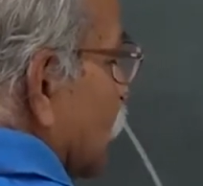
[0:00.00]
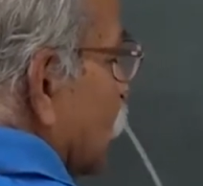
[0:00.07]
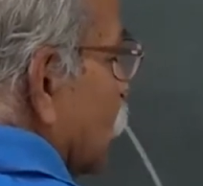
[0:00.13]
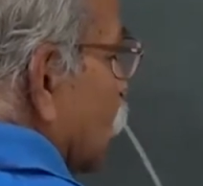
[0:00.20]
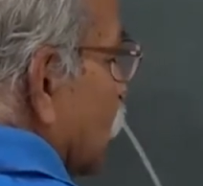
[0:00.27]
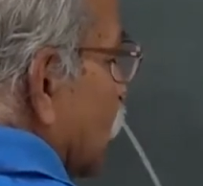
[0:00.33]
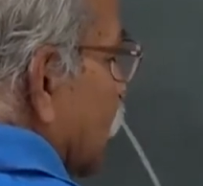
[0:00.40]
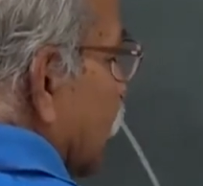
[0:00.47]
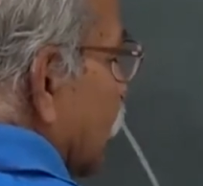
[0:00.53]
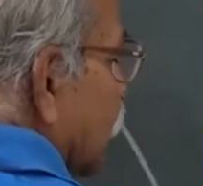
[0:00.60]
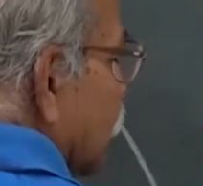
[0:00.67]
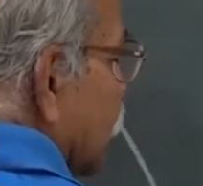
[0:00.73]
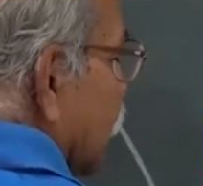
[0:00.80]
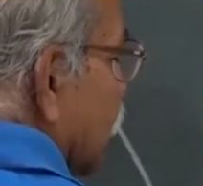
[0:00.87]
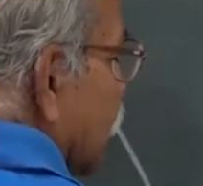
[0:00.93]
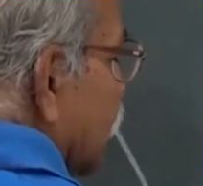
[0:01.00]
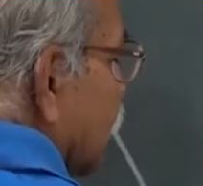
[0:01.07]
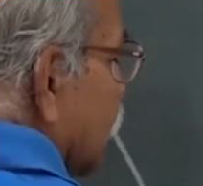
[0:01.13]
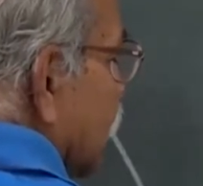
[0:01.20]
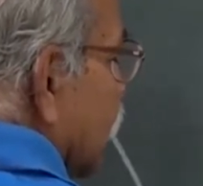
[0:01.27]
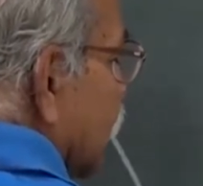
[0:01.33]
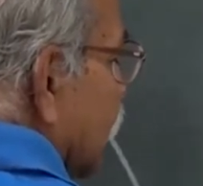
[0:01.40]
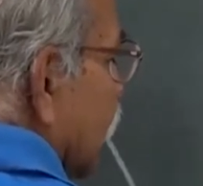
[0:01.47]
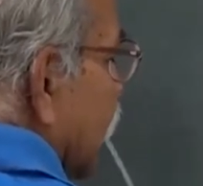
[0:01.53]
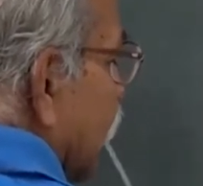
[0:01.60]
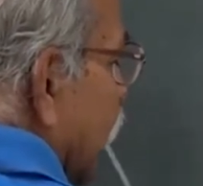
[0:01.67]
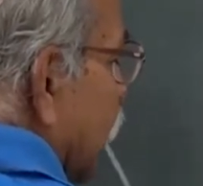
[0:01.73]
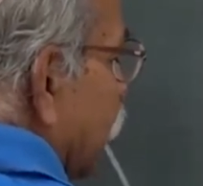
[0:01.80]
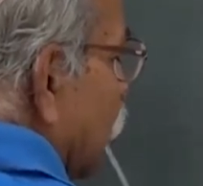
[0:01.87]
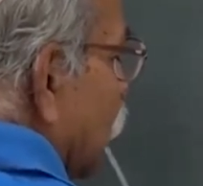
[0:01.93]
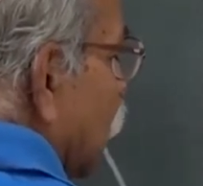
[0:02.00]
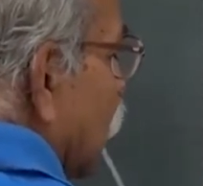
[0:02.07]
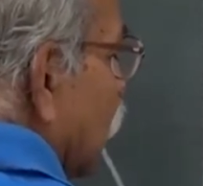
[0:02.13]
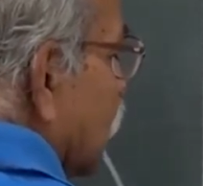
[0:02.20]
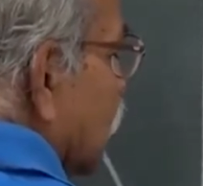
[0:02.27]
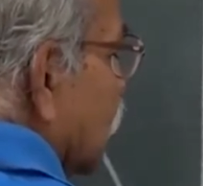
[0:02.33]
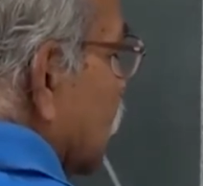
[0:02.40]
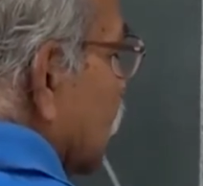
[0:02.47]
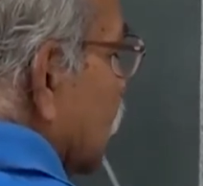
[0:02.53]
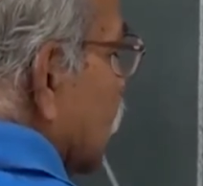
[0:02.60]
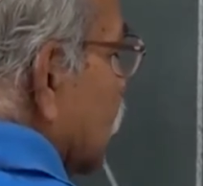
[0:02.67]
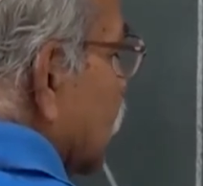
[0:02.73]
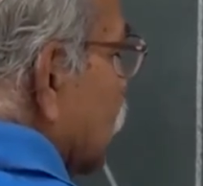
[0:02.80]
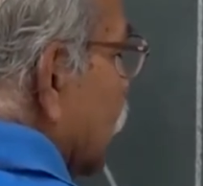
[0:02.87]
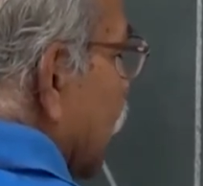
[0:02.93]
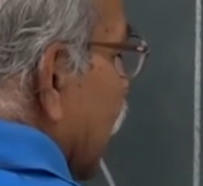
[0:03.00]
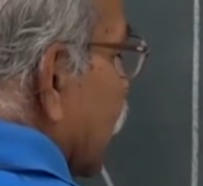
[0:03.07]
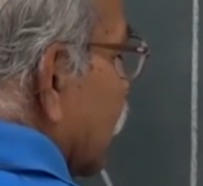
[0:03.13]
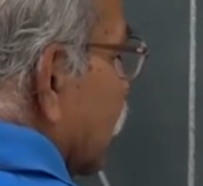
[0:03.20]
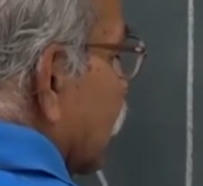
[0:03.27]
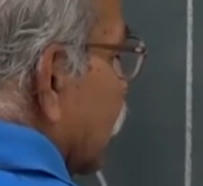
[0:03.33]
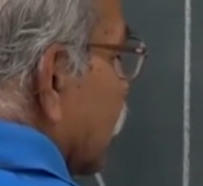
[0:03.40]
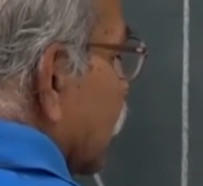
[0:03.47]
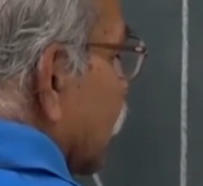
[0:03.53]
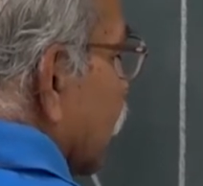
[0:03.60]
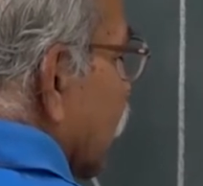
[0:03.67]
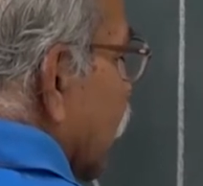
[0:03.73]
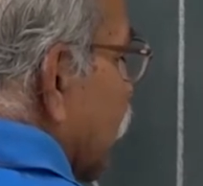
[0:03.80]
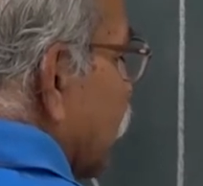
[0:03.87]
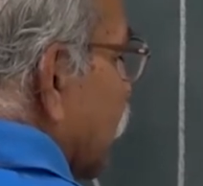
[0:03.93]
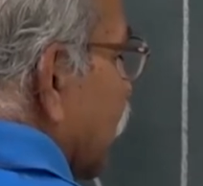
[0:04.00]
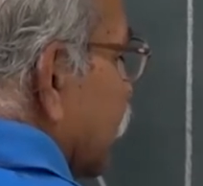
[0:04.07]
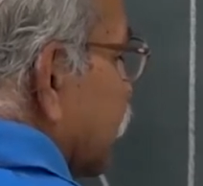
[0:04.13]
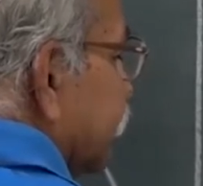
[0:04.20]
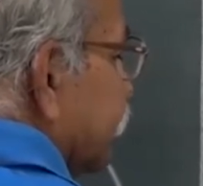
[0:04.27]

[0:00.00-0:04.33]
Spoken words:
Total energy is m naught c square gamma,